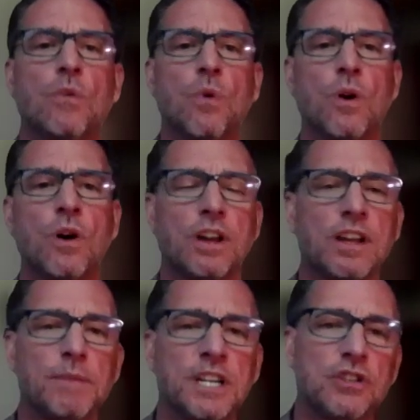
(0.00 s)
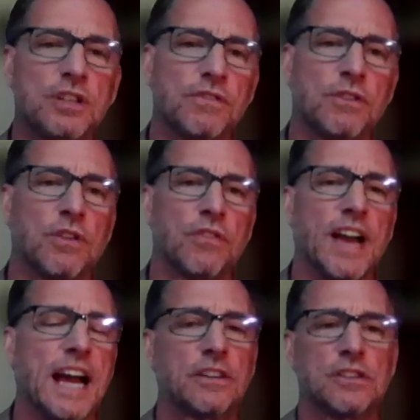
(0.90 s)
or a gamish of growth
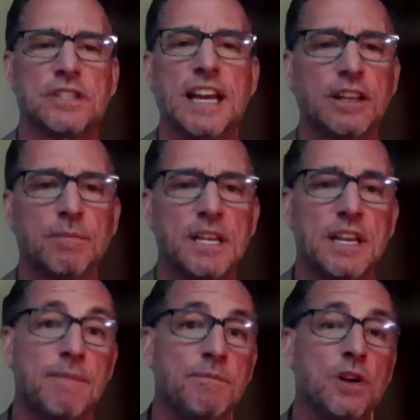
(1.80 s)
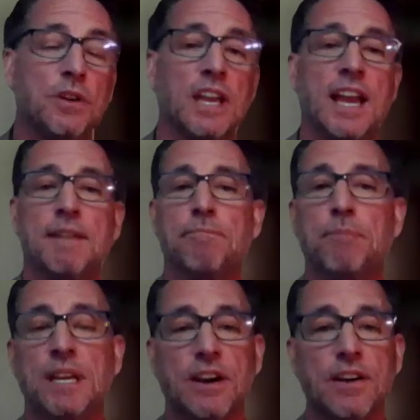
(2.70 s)
factors, that could be imdogain,
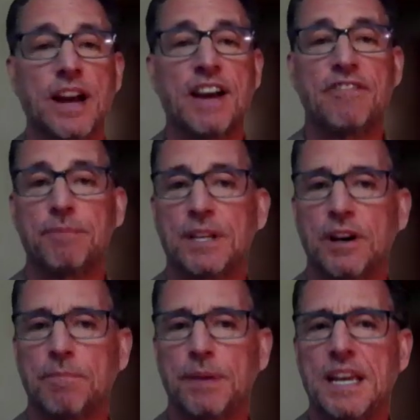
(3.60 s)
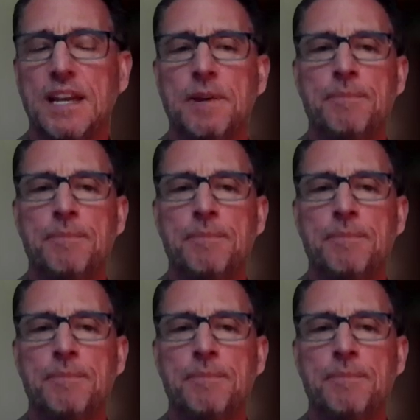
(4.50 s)
PRF, PRP,